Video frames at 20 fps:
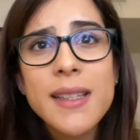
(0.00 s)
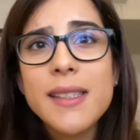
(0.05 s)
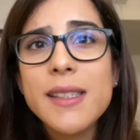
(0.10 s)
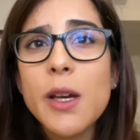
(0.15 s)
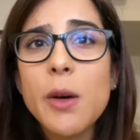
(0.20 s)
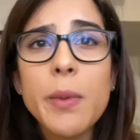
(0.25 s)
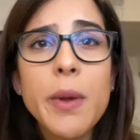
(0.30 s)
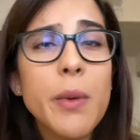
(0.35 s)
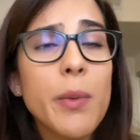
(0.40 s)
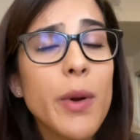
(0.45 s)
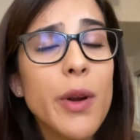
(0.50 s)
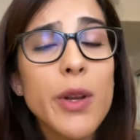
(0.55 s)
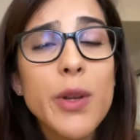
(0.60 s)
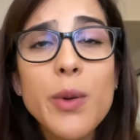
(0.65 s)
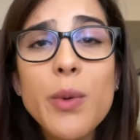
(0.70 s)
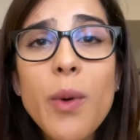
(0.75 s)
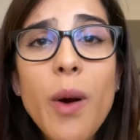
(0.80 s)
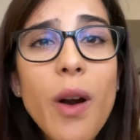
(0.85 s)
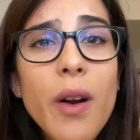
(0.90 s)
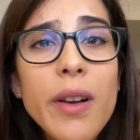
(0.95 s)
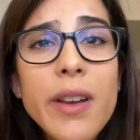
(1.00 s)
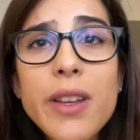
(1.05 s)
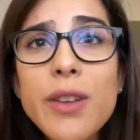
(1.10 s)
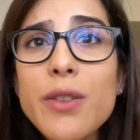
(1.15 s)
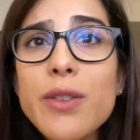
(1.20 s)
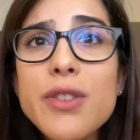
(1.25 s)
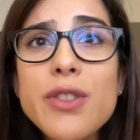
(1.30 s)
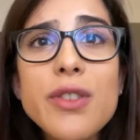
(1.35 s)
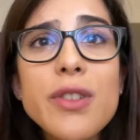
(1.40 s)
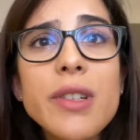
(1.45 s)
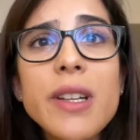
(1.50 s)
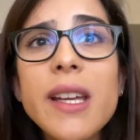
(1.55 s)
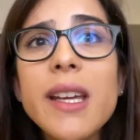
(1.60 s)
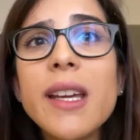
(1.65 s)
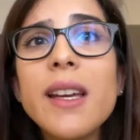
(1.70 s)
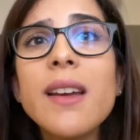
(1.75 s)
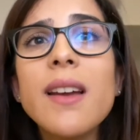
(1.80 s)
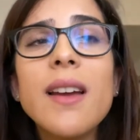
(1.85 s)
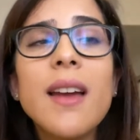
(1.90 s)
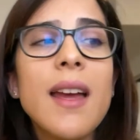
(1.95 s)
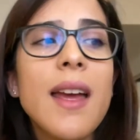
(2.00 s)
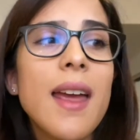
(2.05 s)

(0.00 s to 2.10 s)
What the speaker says: Tell me where you are in your journey,